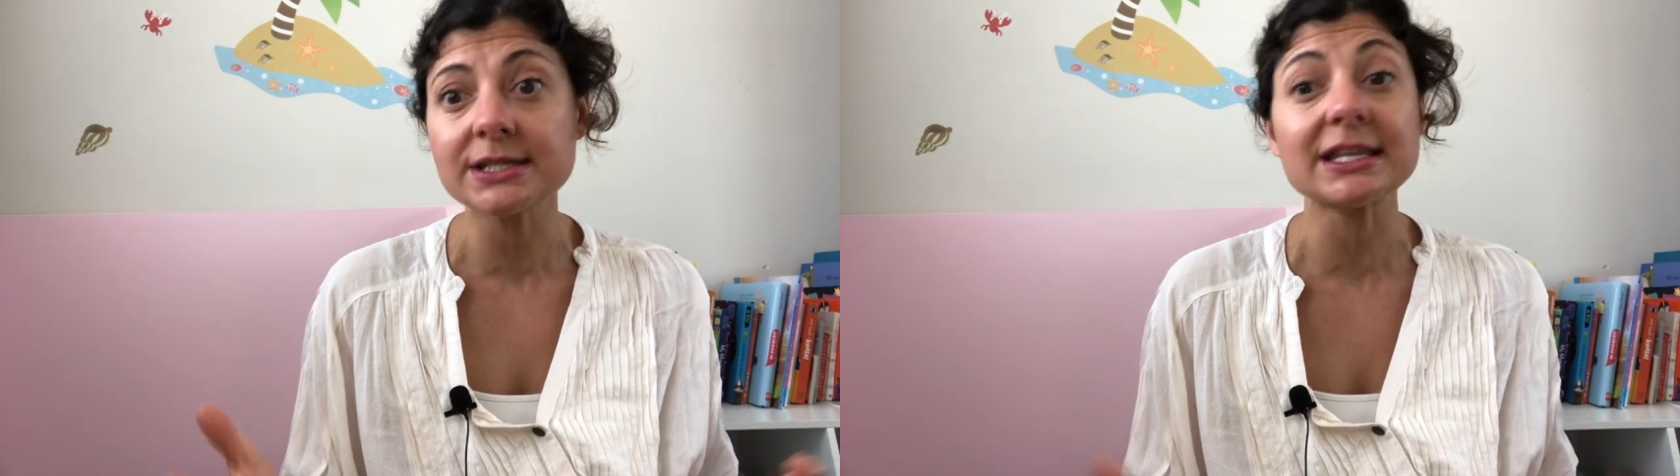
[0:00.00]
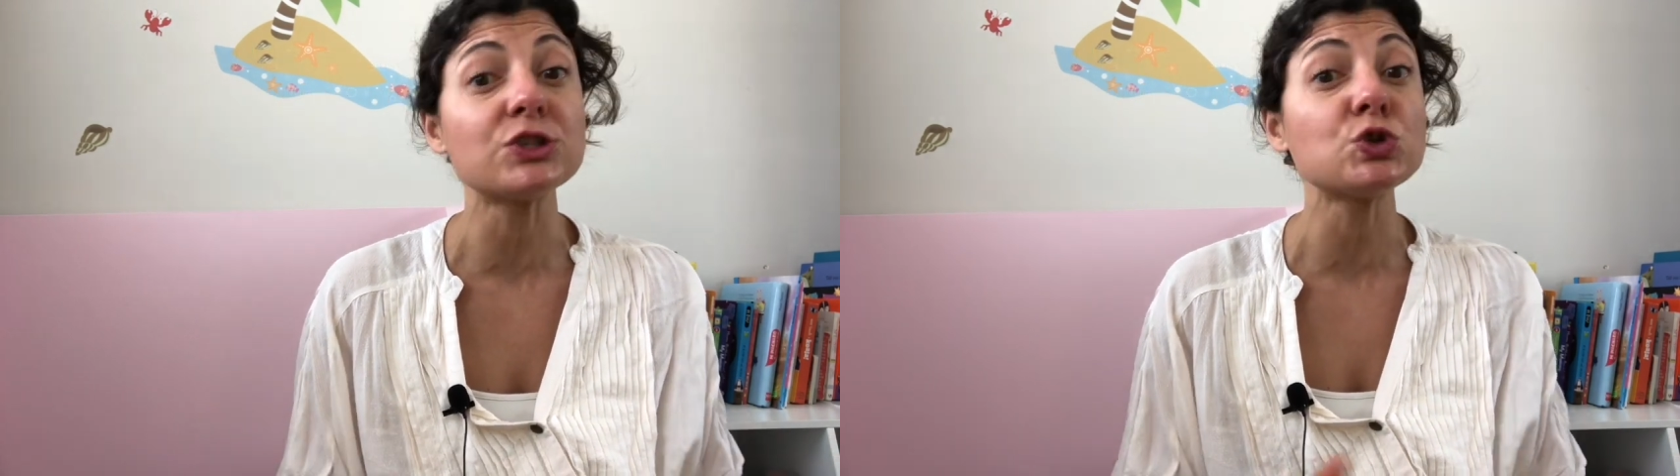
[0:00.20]

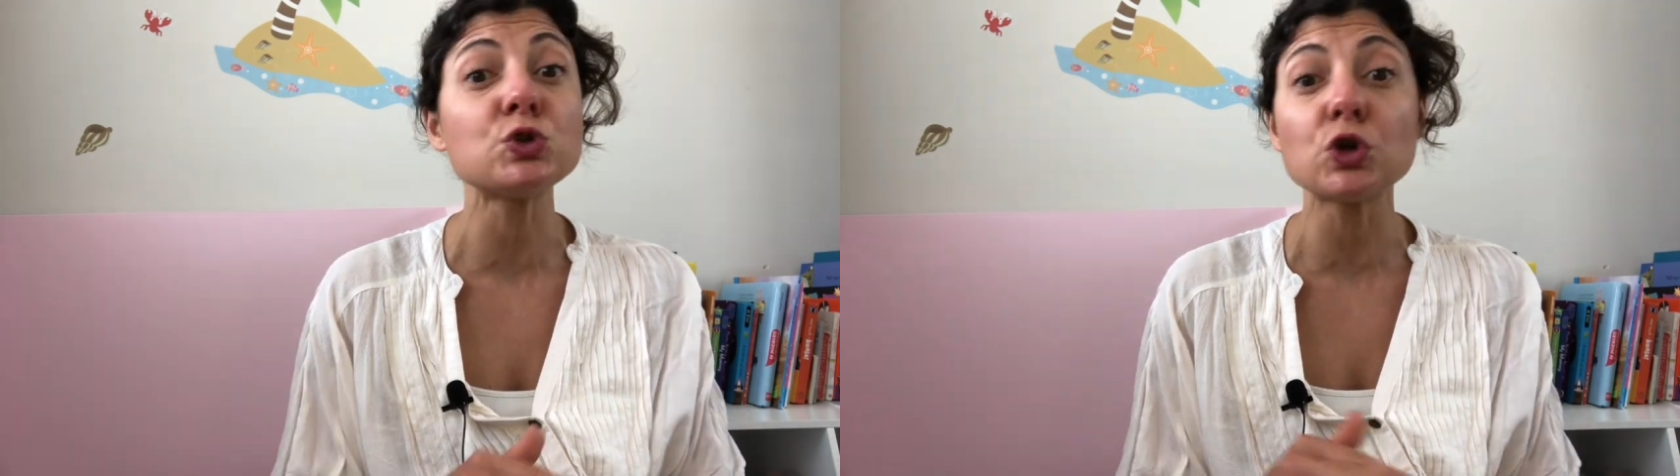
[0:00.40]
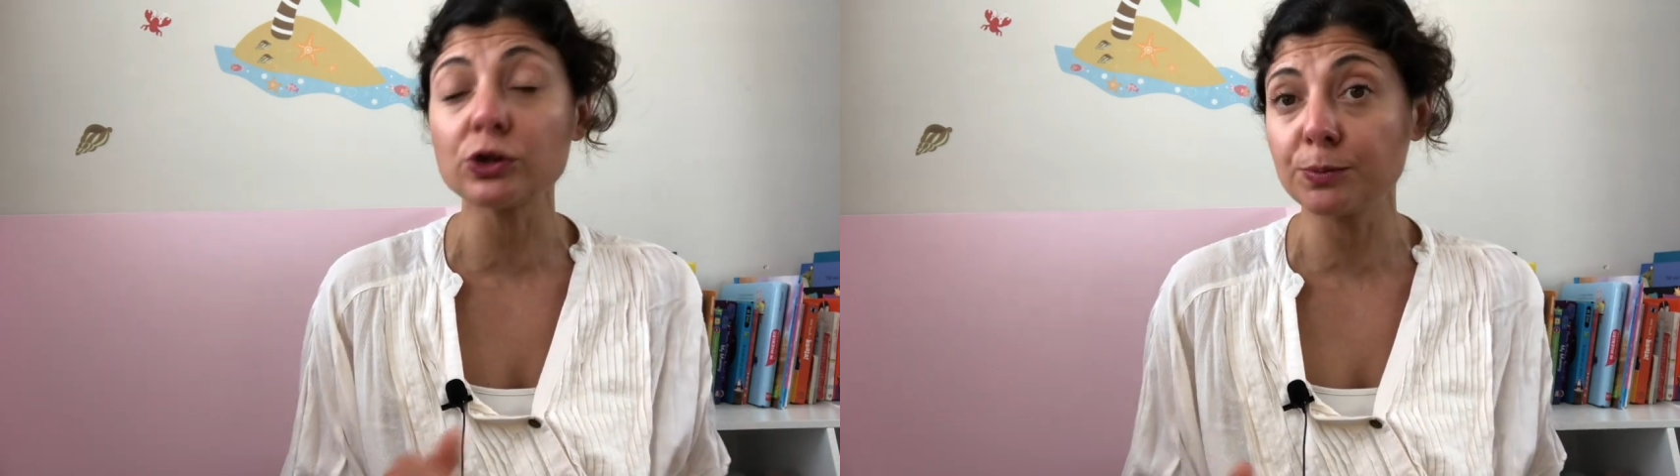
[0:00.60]
that do
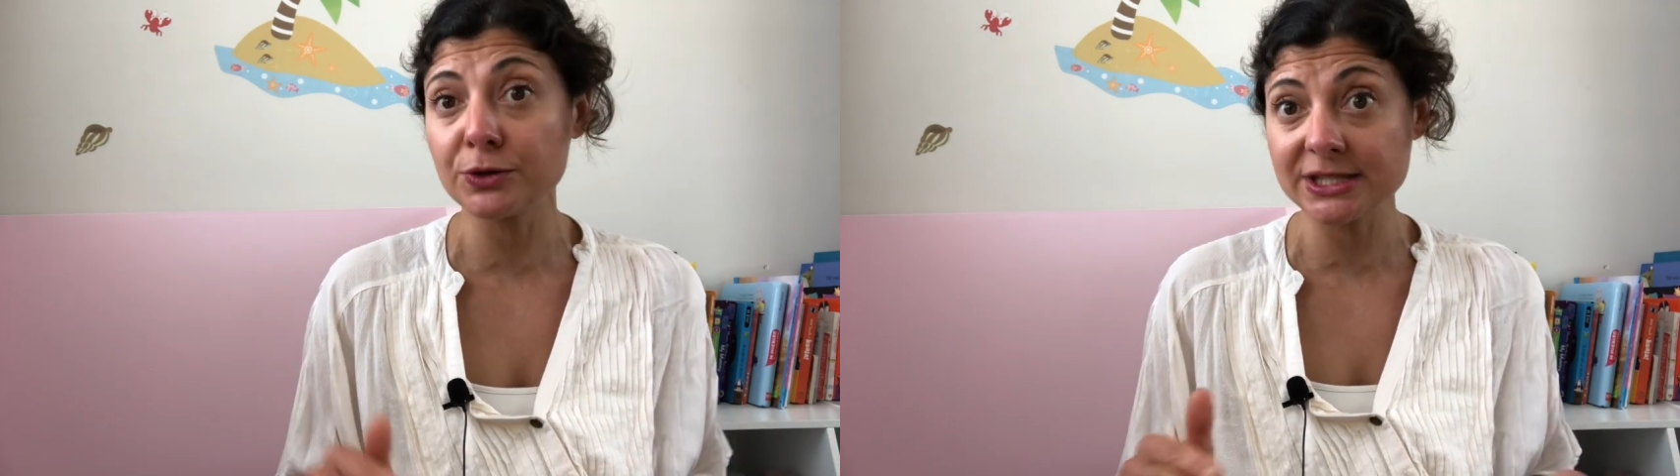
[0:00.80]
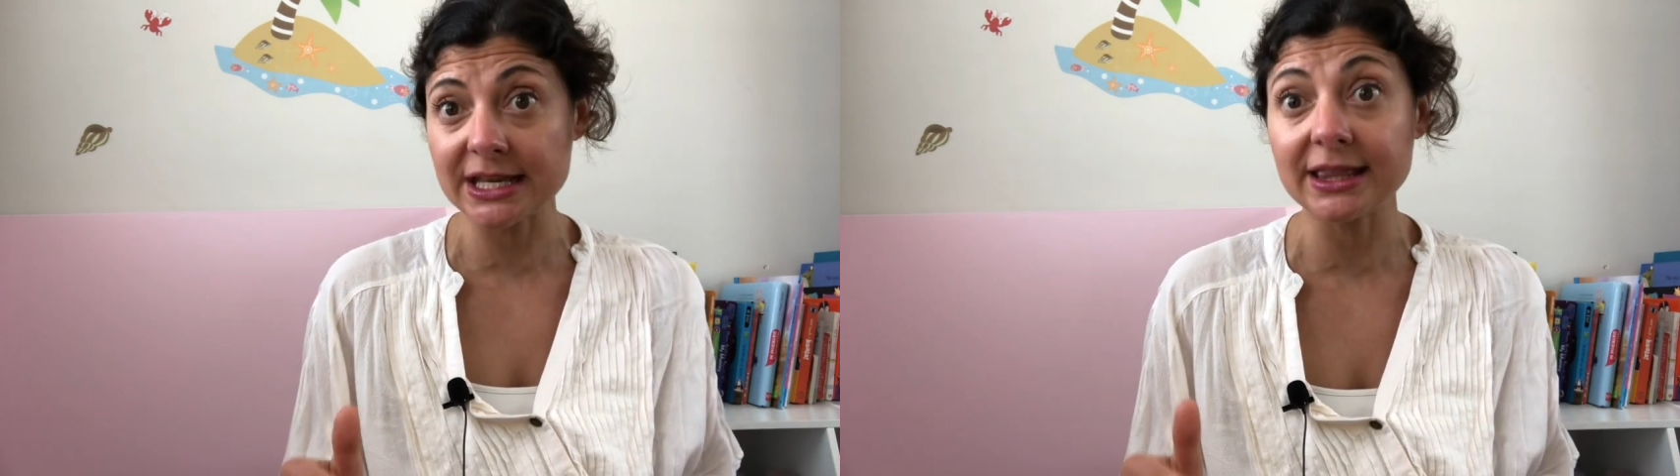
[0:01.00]
not
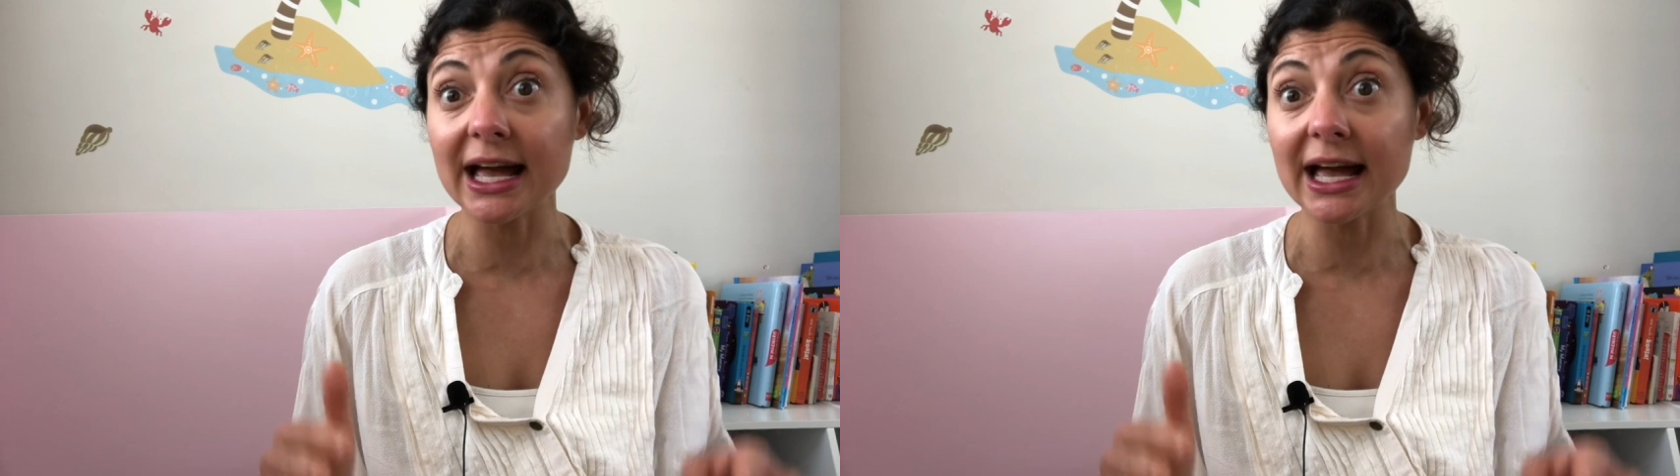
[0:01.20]
present